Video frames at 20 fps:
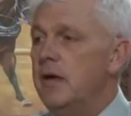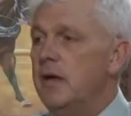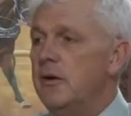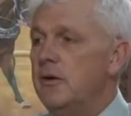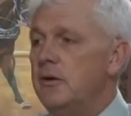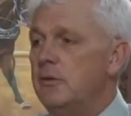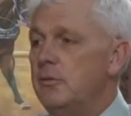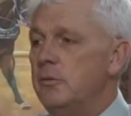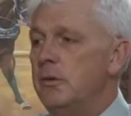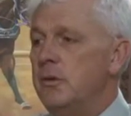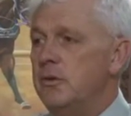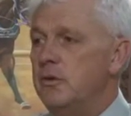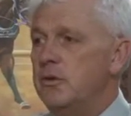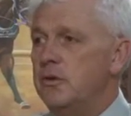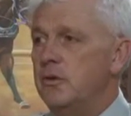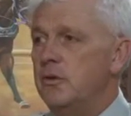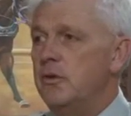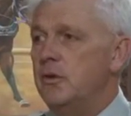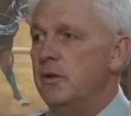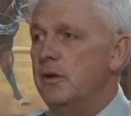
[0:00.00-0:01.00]
to
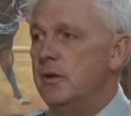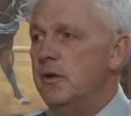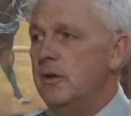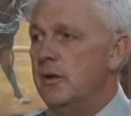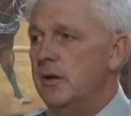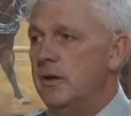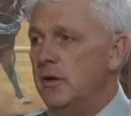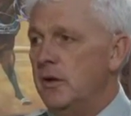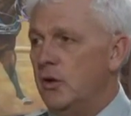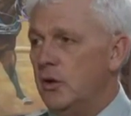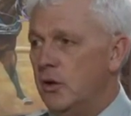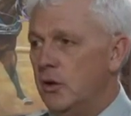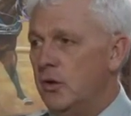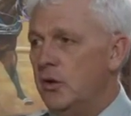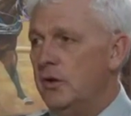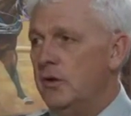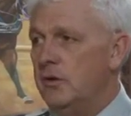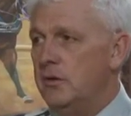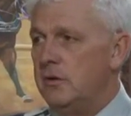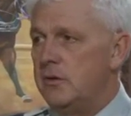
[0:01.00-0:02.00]
ensure that a
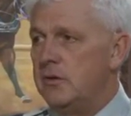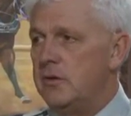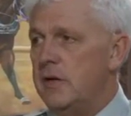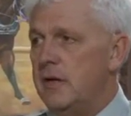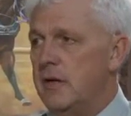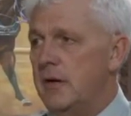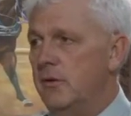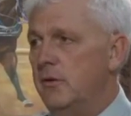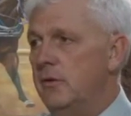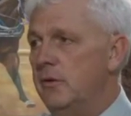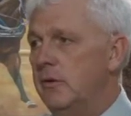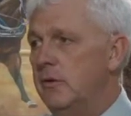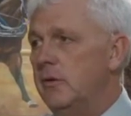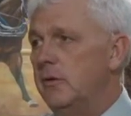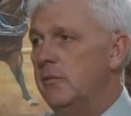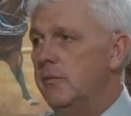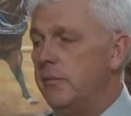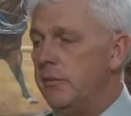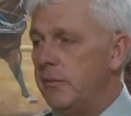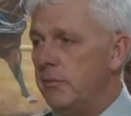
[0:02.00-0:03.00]
good, sound,
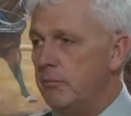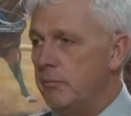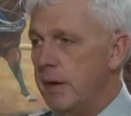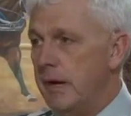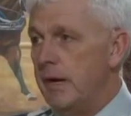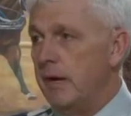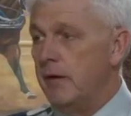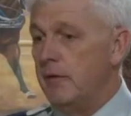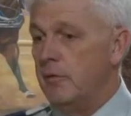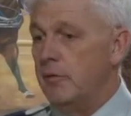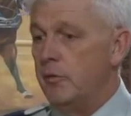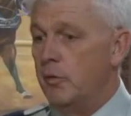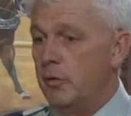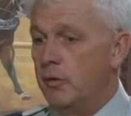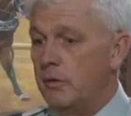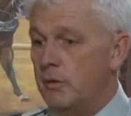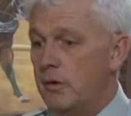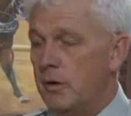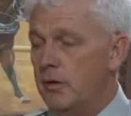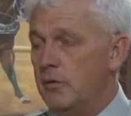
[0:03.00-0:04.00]
back and
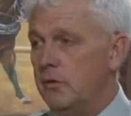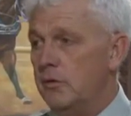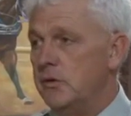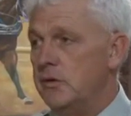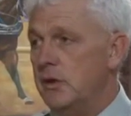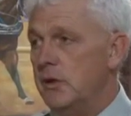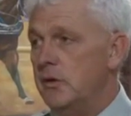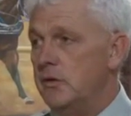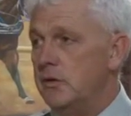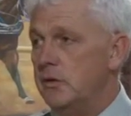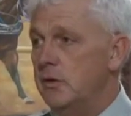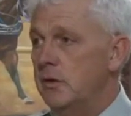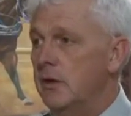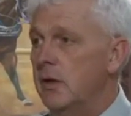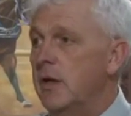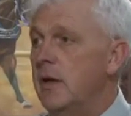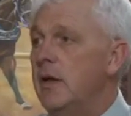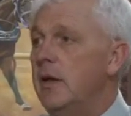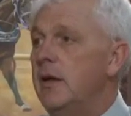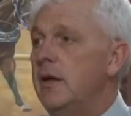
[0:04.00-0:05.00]
forth conversation
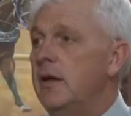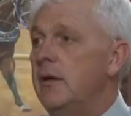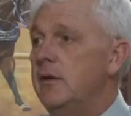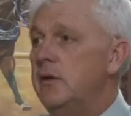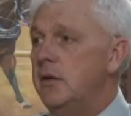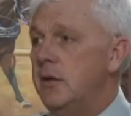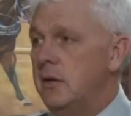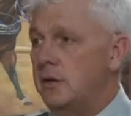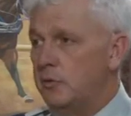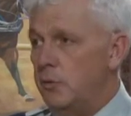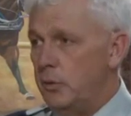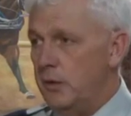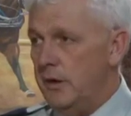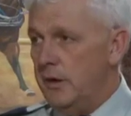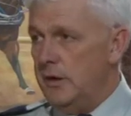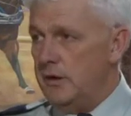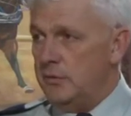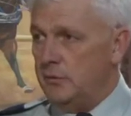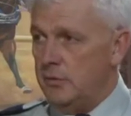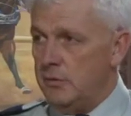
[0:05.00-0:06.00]
takes
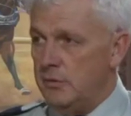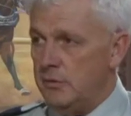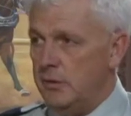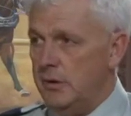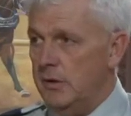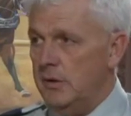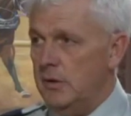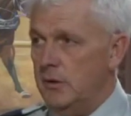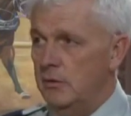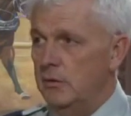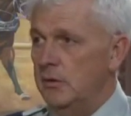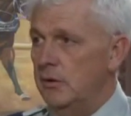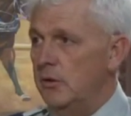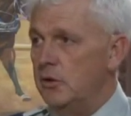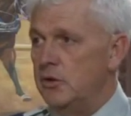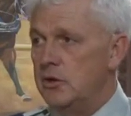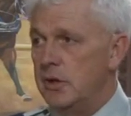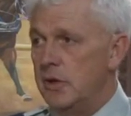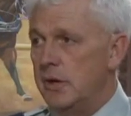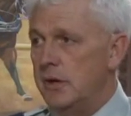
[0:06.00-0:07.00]
place between you and your
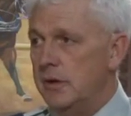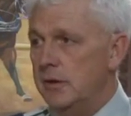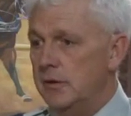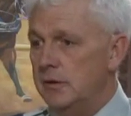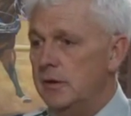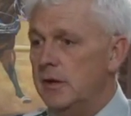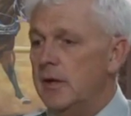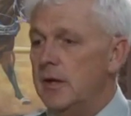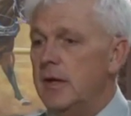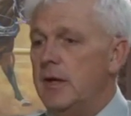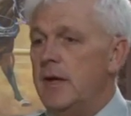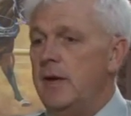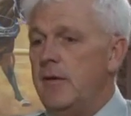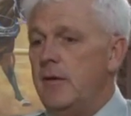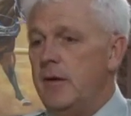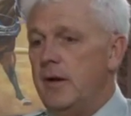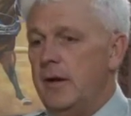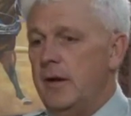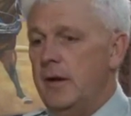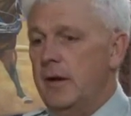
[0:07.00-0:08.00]
child.
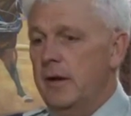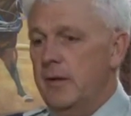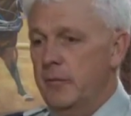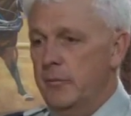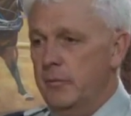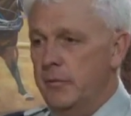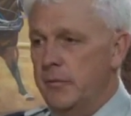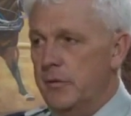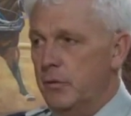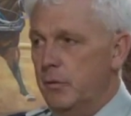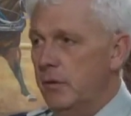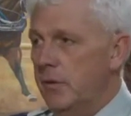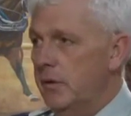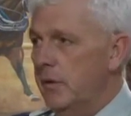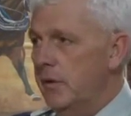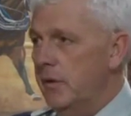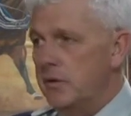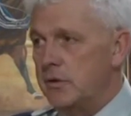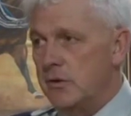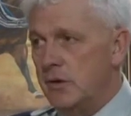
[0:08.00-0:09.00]
When
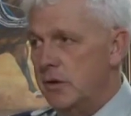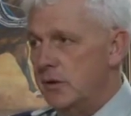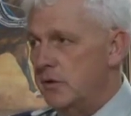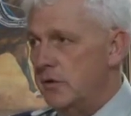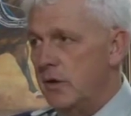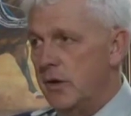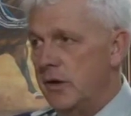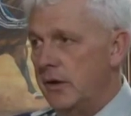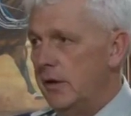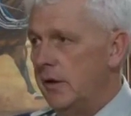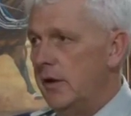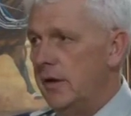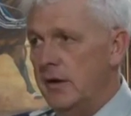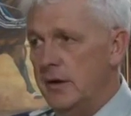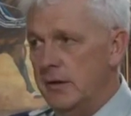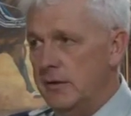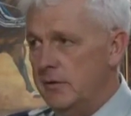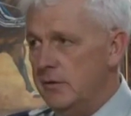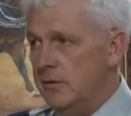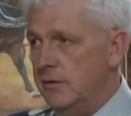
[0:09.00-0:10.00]
they start talking
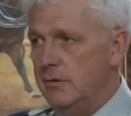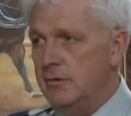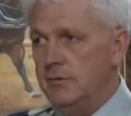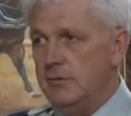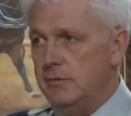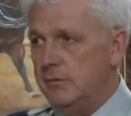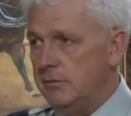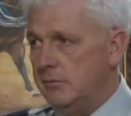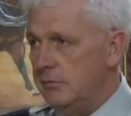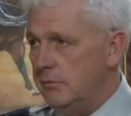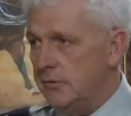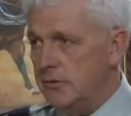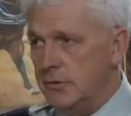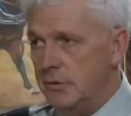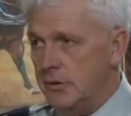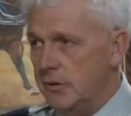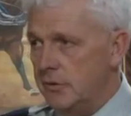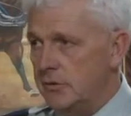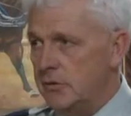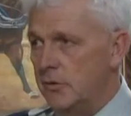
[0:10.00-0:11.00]
at 2
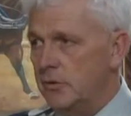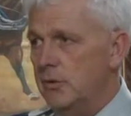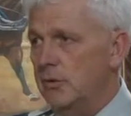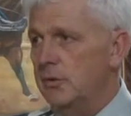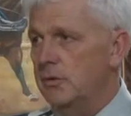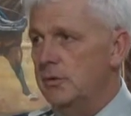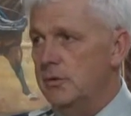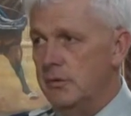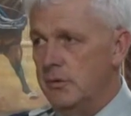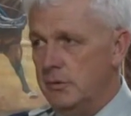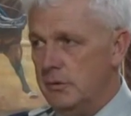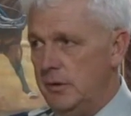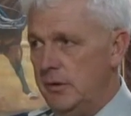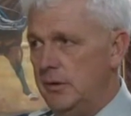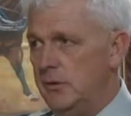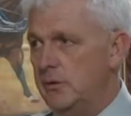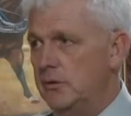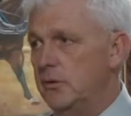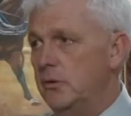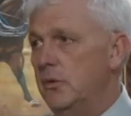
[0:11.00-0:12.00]
years old or 3
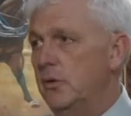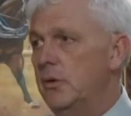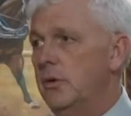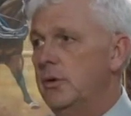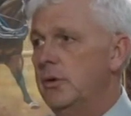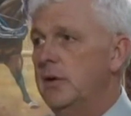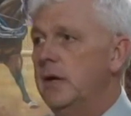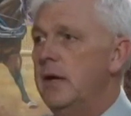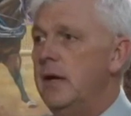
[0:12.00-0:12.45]
years old,